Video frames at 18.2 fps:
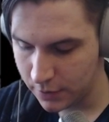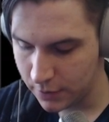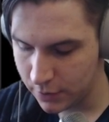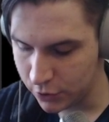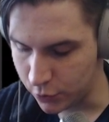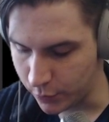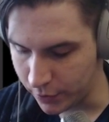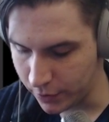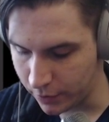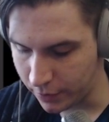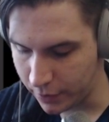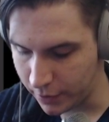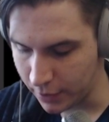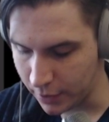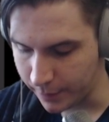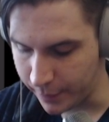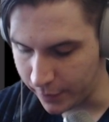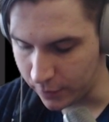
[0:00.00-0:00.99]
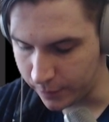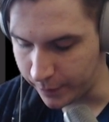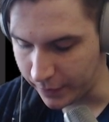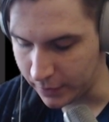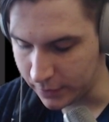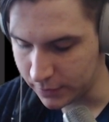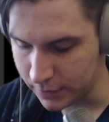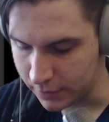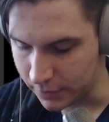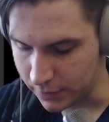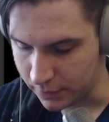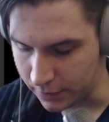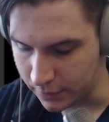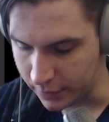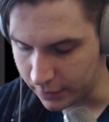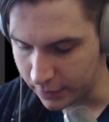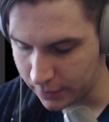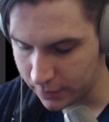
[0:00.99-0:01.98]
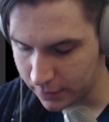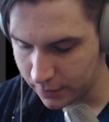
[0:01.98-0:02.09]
So what do you think about pencil? Like